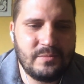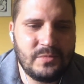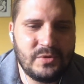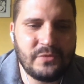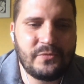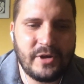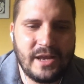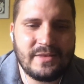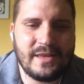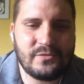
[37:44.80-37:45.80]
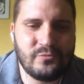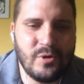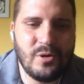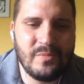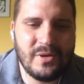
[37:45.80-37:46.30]
don't forget that
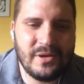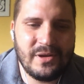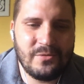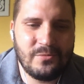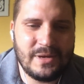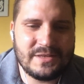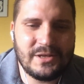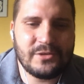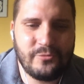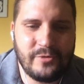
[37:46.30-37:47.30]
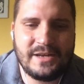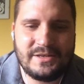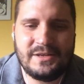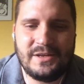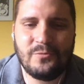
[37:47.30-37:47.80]
Rome was not
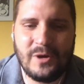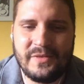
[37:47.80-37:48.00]
created in one